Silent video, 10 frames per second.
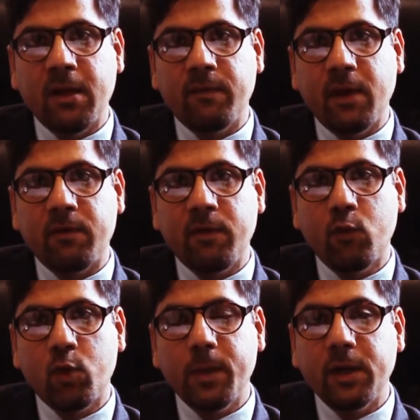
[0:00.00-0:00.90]
where we
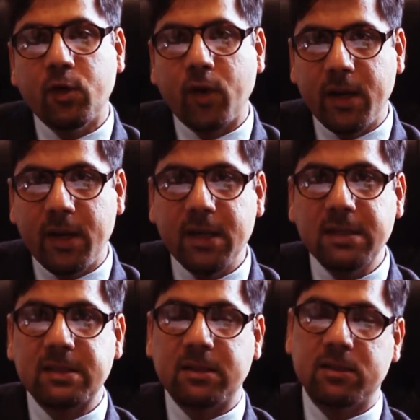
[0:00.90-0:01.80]
would be training
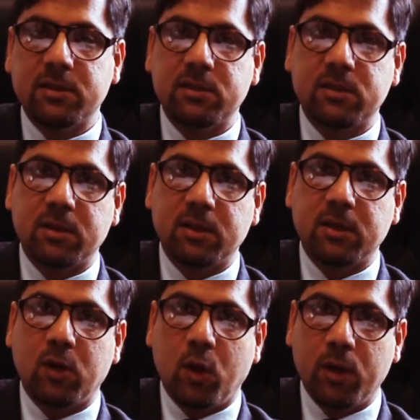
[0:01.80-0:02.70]
surgeons
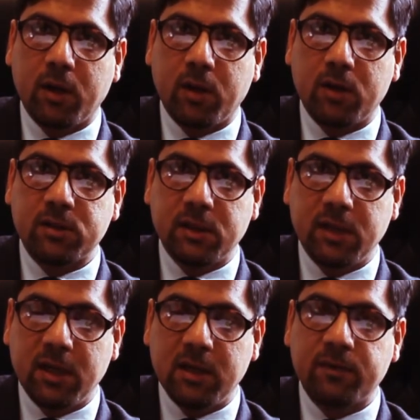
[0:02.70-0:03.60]
all across
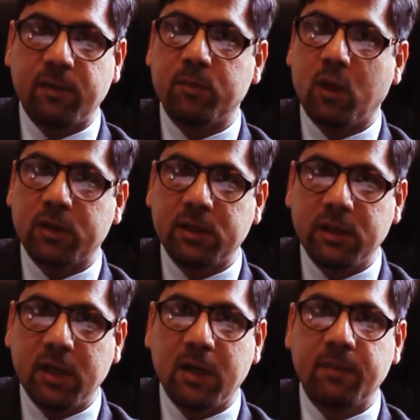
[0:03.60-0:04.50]
India, from North
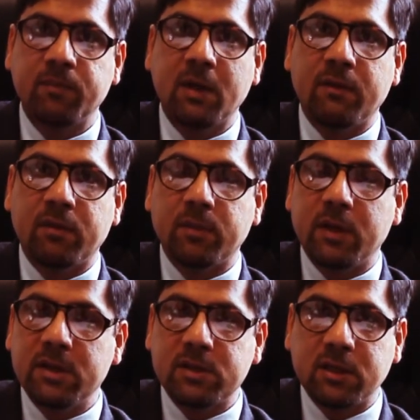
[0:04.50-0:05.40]
India, from the
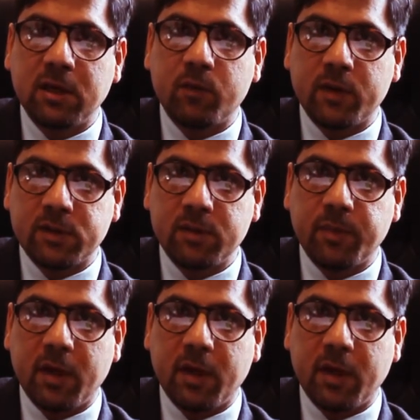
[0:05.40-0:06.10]
eastern and western